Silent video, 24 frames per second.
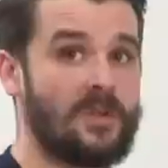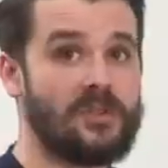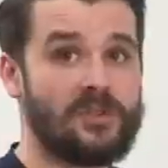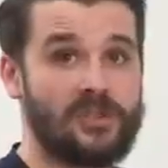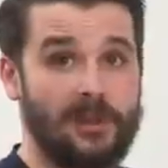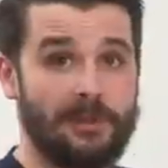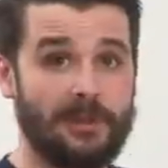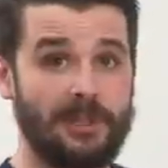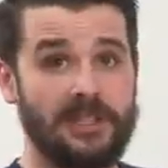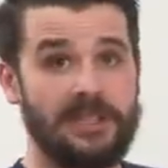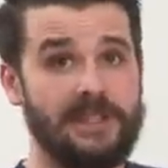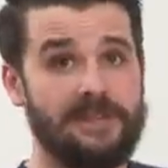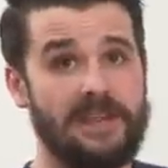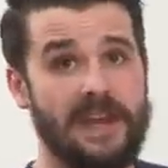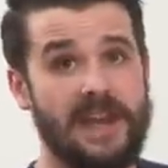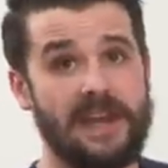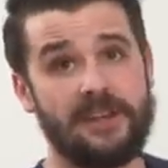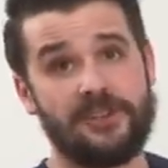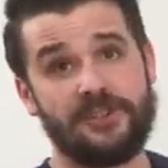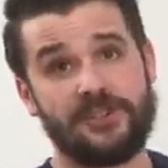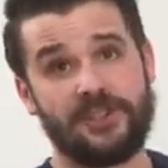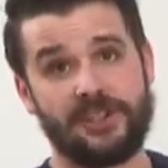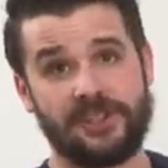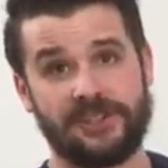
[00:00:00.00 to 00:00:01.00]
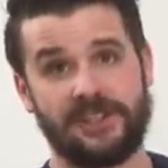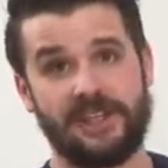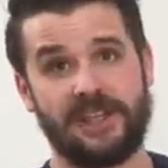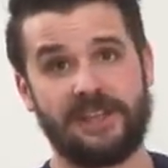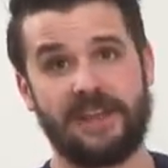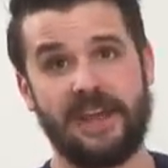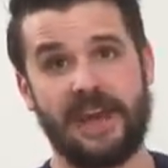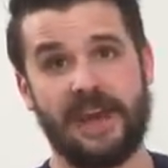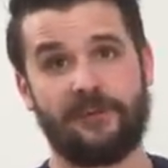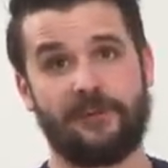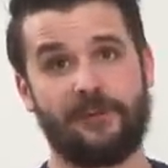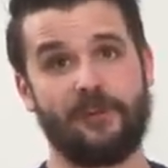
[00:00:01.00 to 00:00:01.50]
So I'm gonna leave that just like
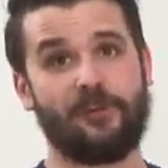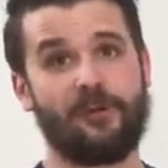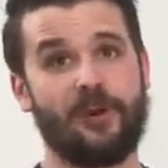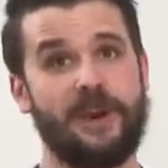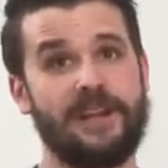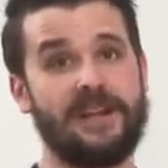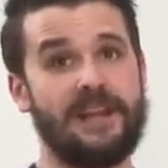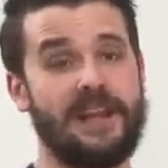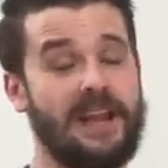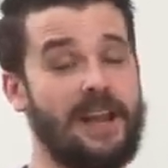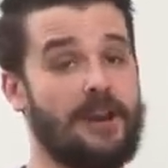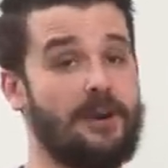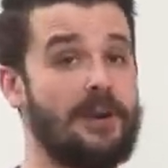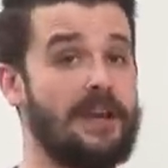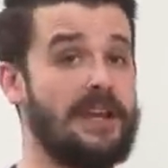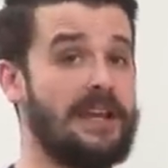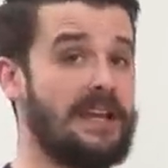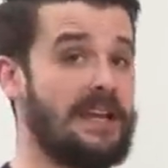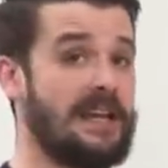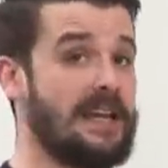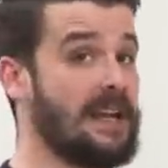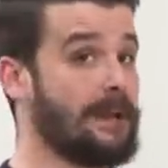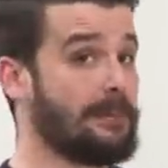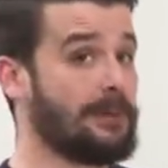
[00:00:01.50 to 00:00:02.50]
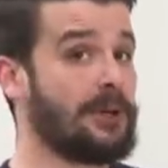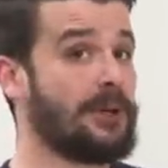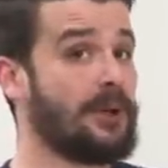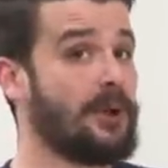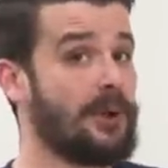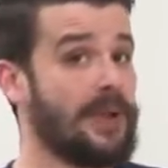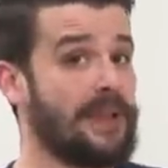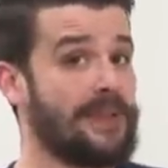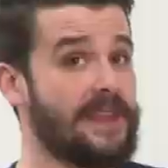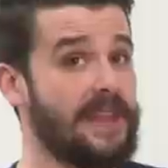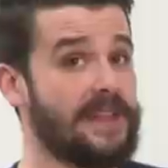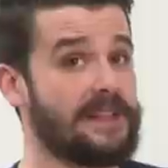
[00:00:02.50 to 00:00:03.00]
that for right now. I'm gonna go
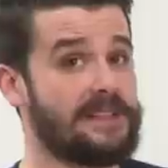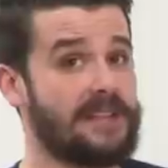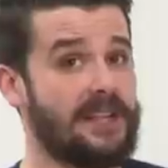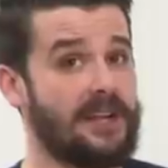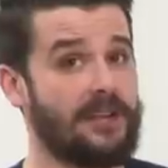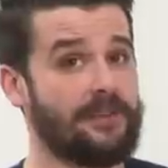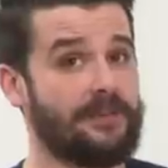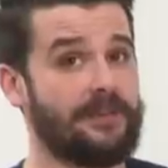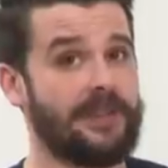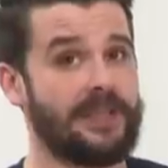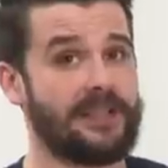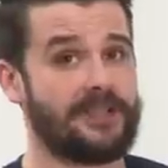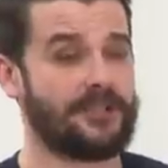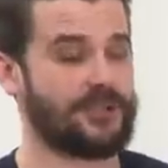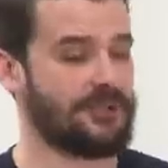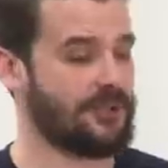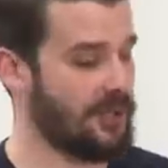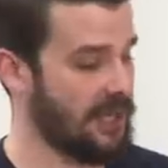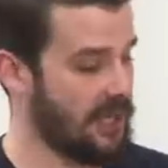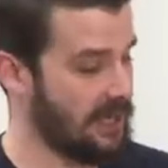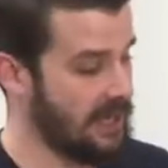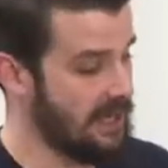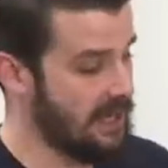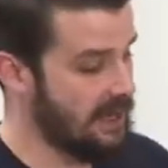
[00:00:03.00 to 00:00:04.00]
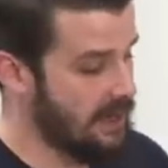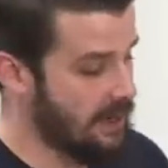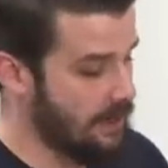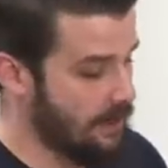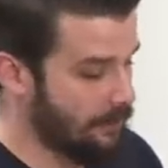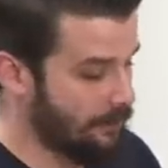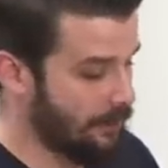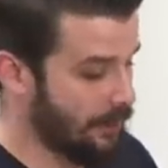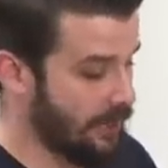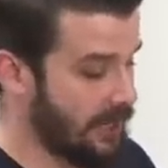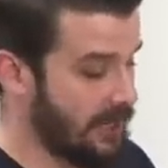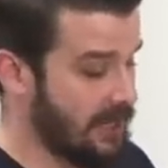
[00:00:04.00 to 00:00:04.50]
get that Teraflex strut,
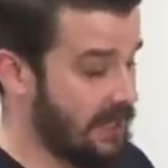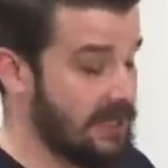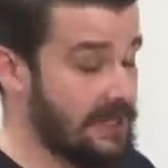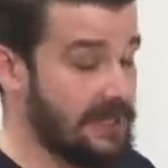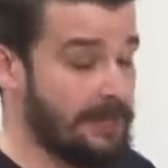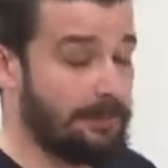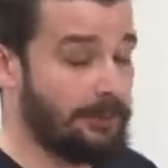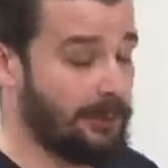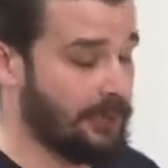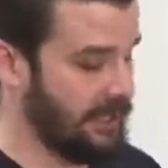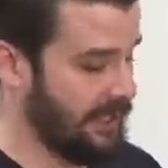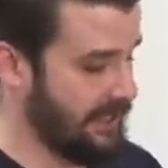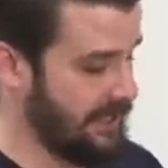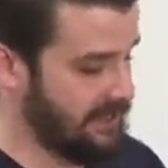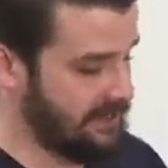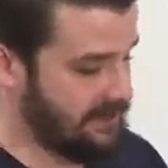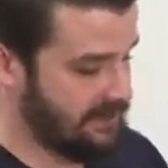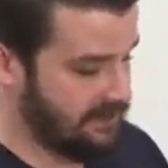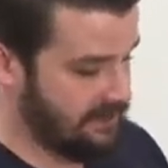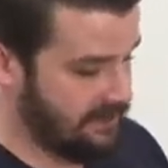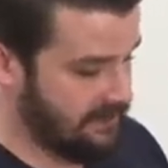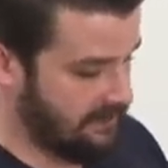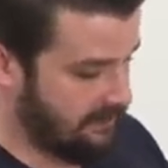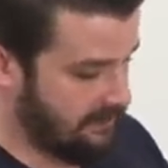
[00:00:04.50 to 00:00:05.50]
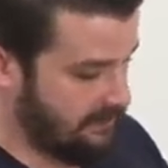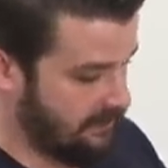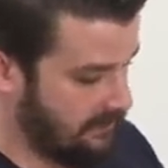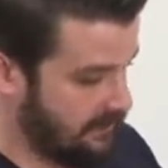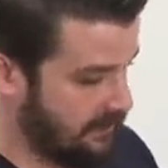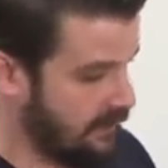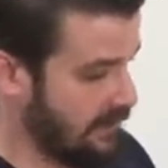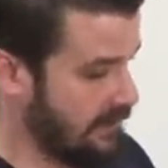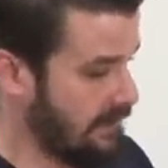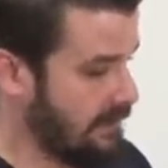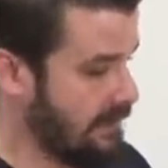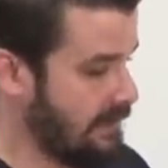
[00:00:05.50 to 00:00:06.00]
bring it into place,
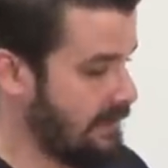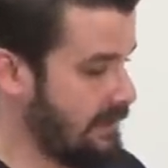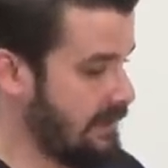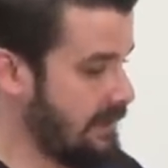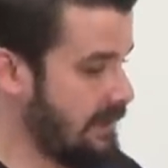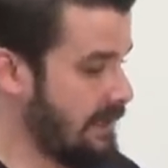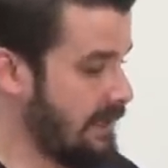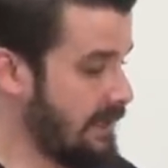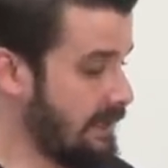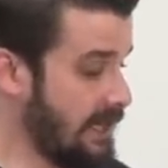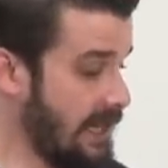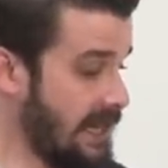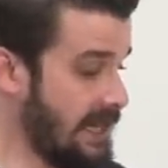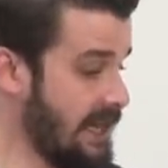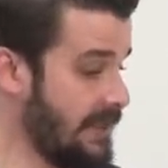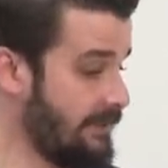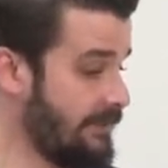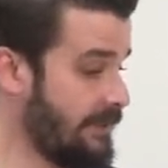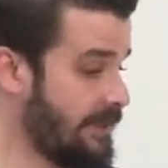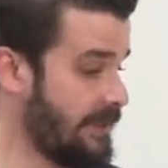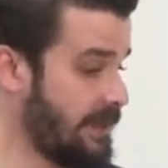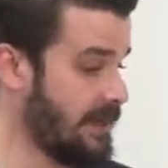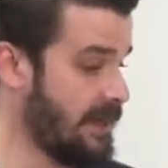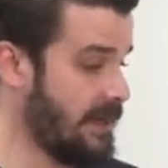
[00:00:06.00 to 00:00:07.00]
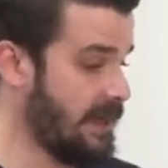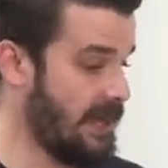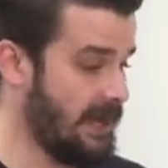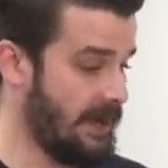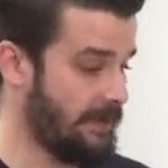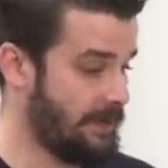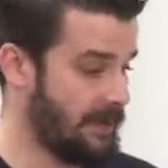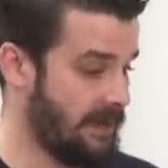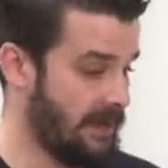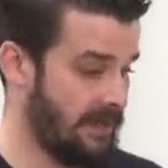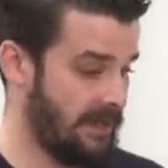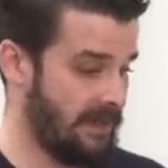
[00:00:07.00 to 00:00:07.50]
and line everything
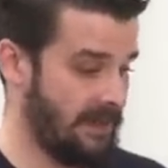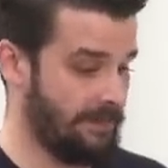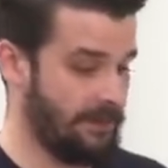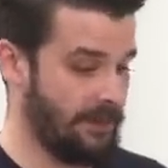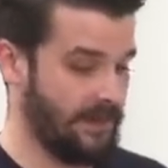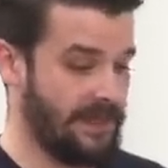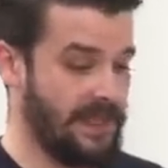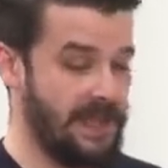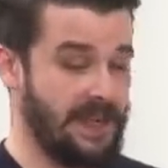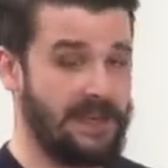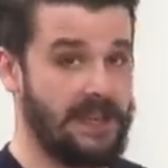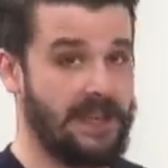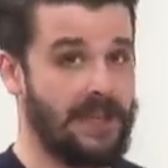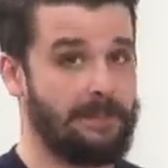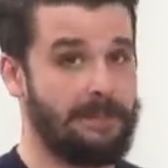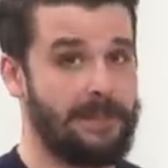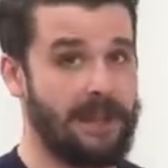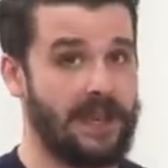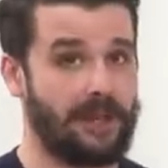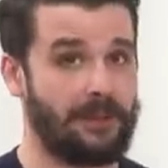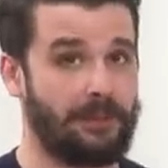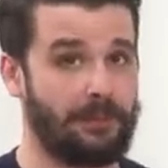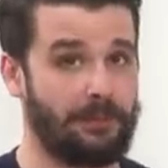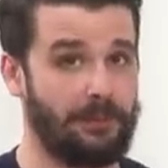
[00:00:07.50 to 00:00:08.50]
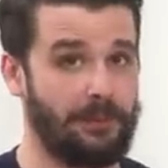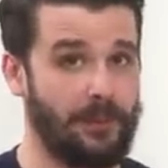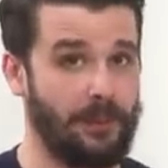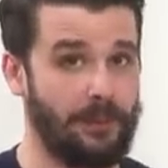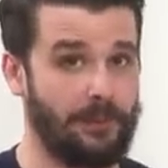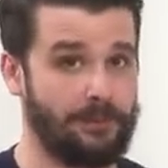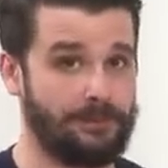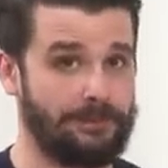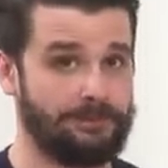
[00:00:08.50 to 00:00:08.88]
up, and then put that nut back through.